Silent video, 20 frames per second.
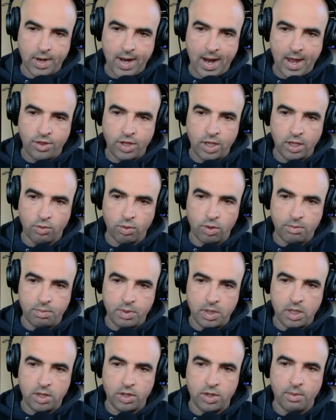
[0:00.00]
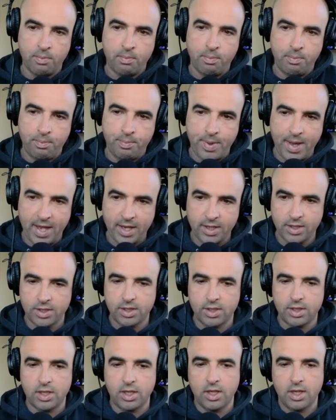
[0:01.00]
I think would be the
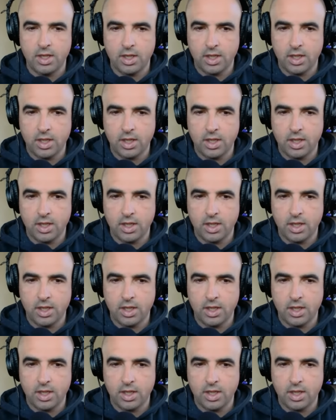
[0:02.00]
best